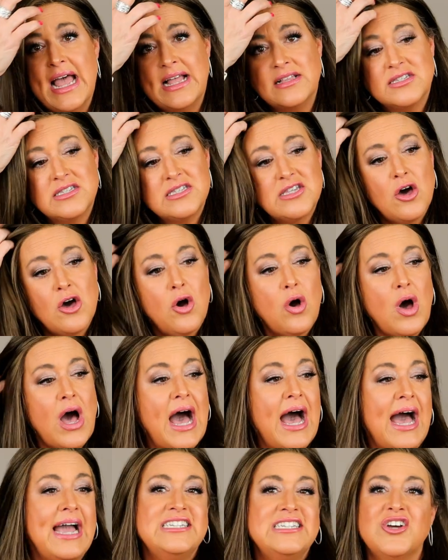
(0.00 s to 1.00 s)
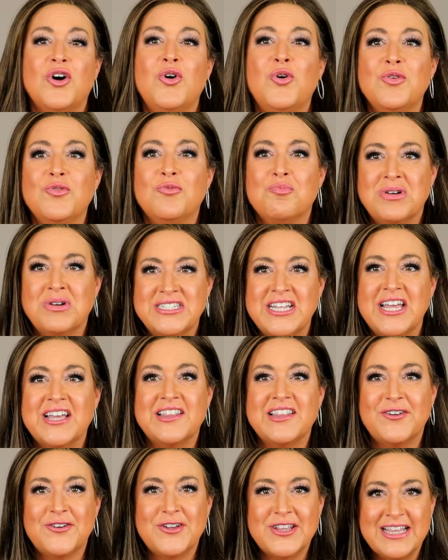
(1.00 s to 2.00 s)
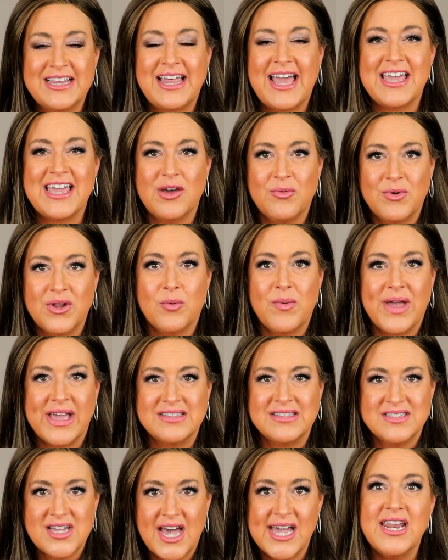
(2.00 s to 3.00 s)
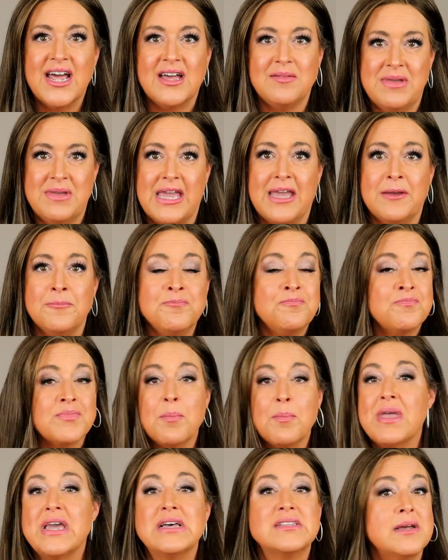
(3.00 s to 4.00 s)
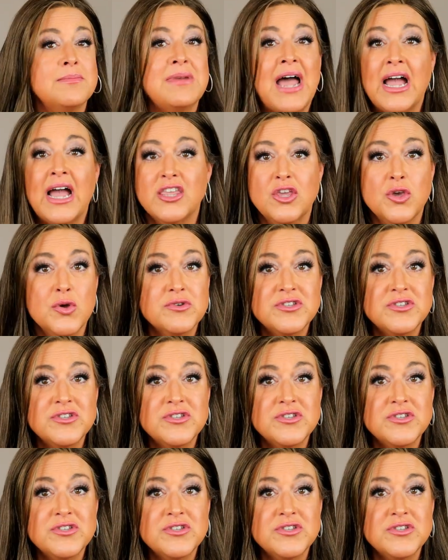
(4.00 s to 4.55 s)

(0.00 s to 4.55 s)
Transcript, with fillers: And so I don't particularly like it when a wig is tight on me because I'm not